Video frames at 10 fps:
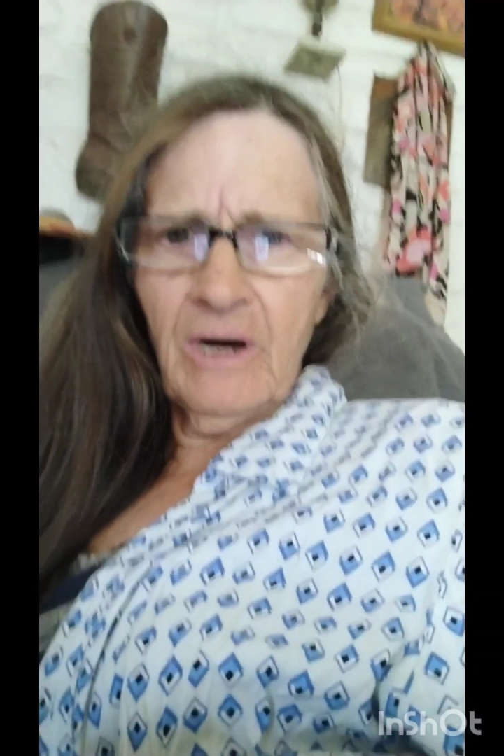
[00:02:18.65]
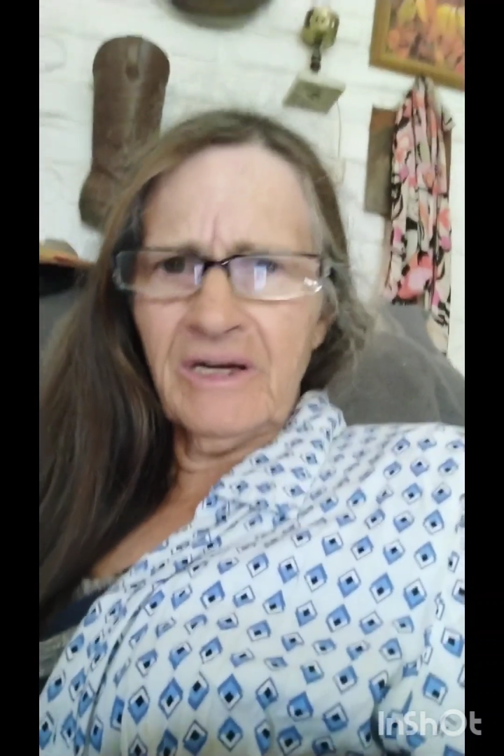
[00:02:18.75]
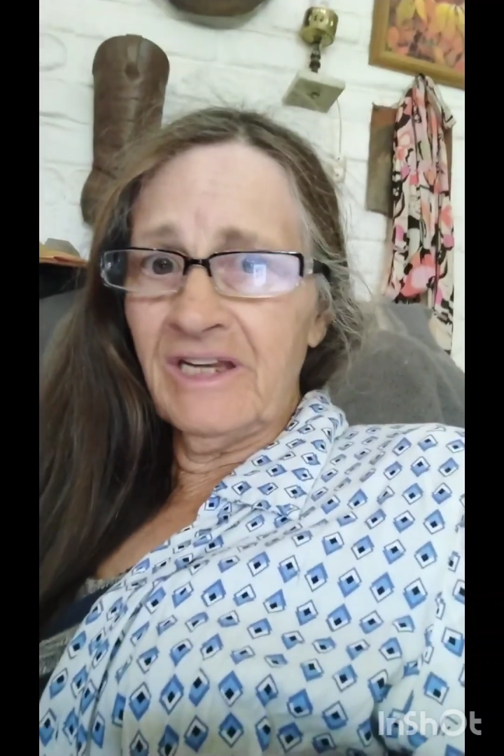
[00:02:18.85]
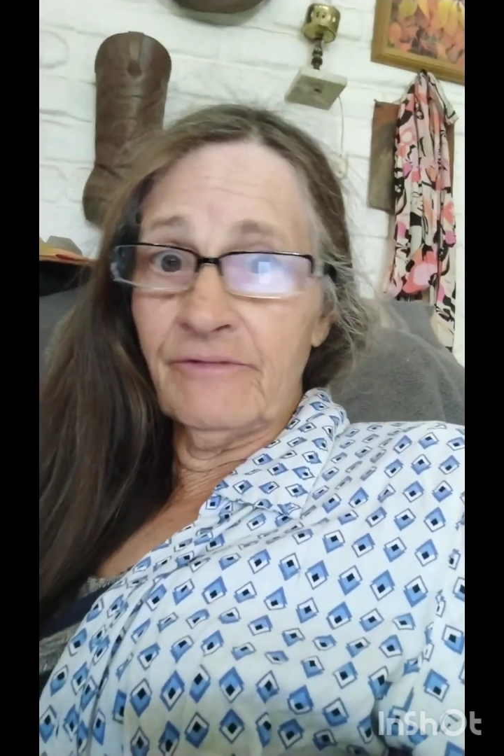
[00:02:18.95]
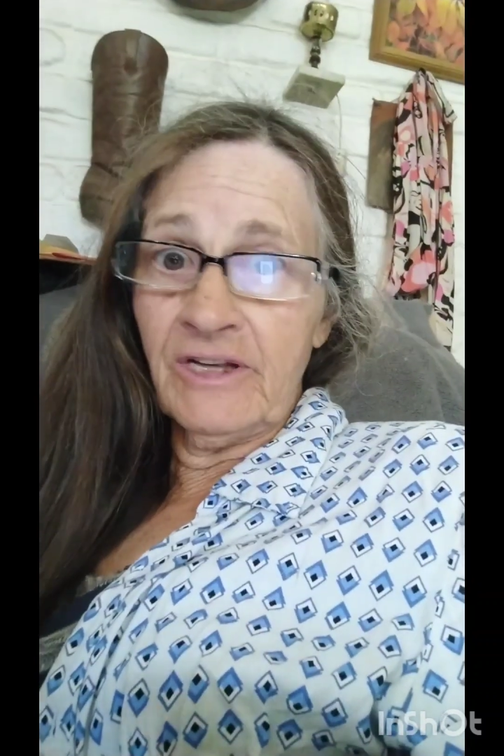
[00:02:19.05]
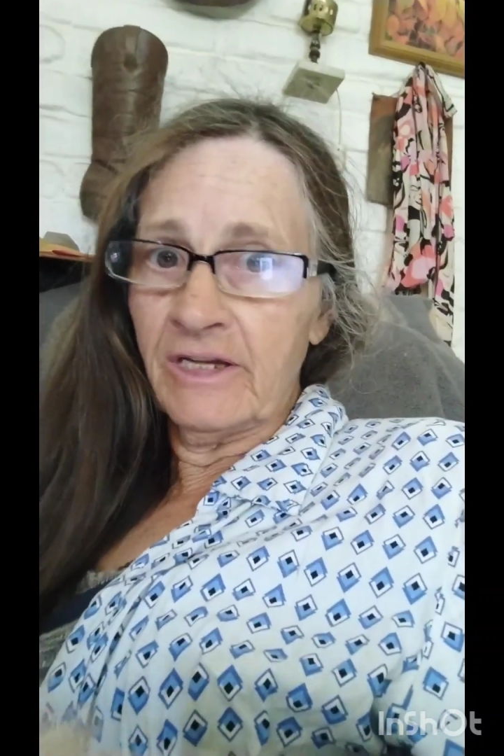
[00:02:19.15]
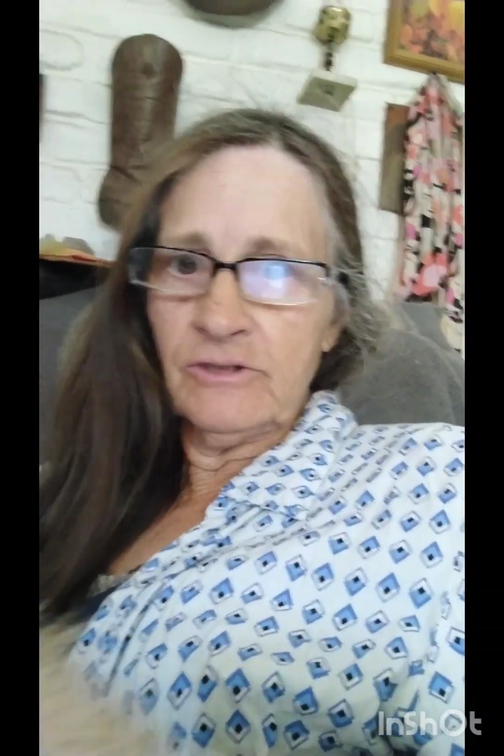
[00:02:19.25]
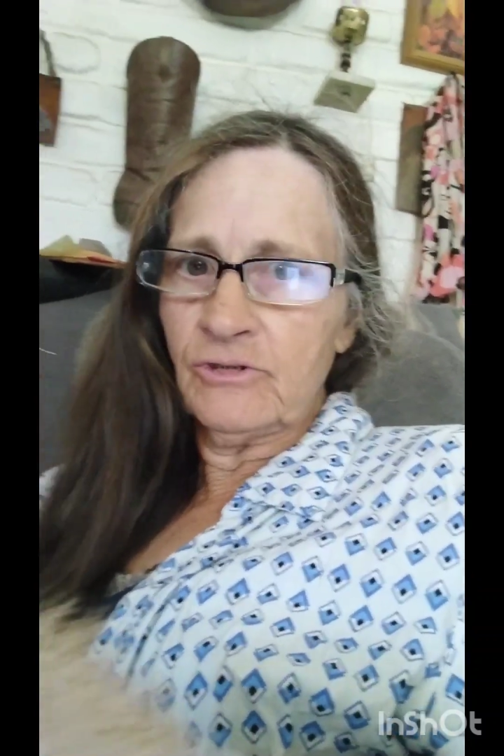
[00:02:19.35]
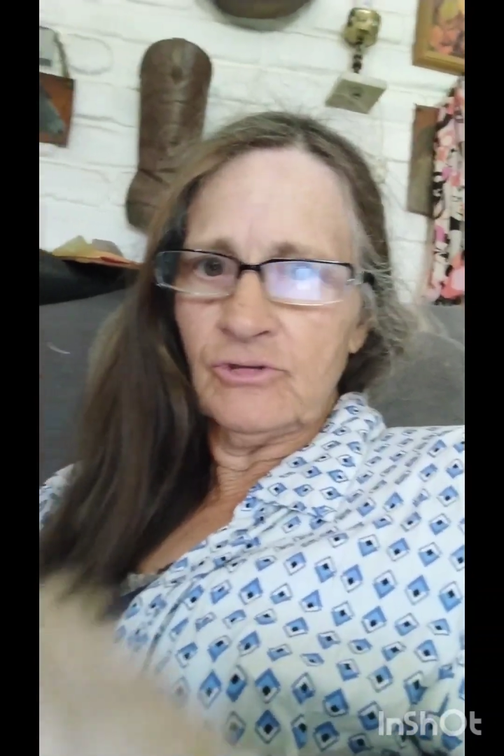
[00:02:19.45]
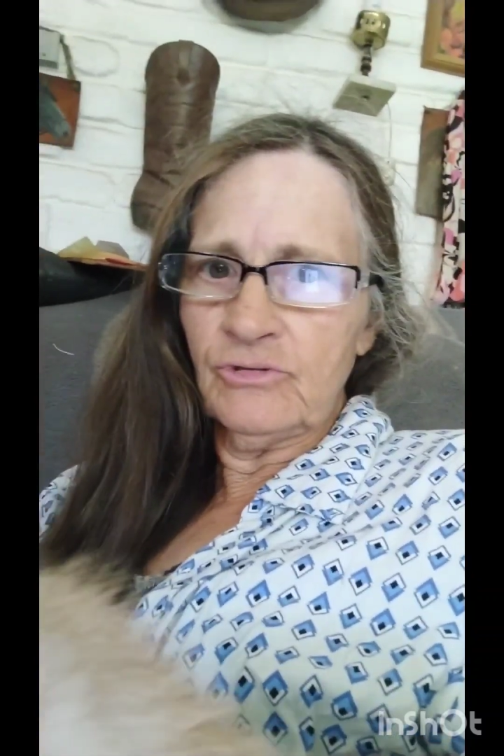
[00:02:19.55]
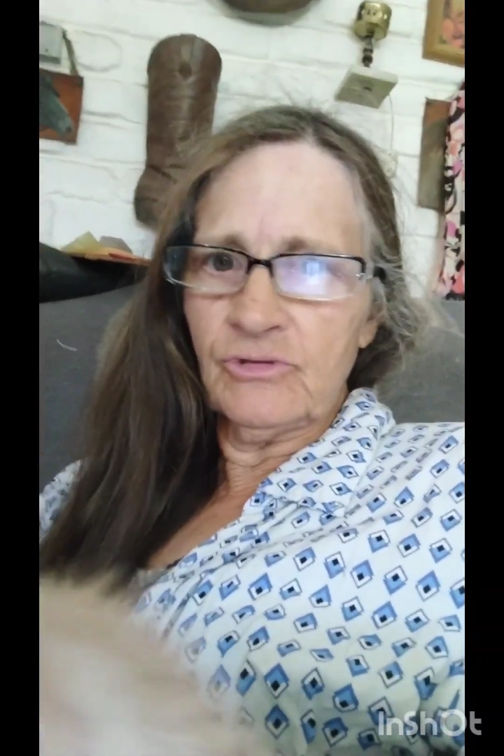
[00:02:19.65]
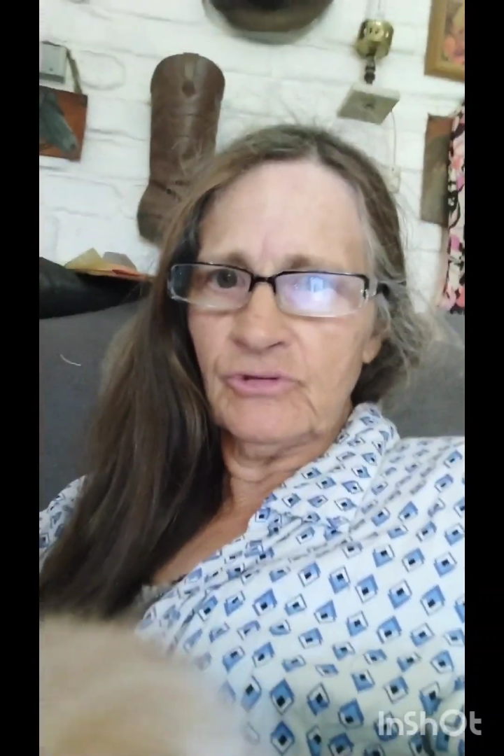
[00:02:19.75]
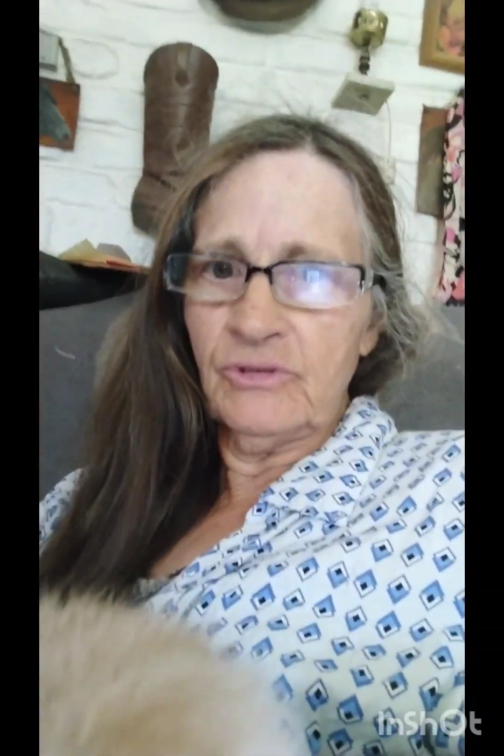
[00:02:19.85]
I never get to 2.2,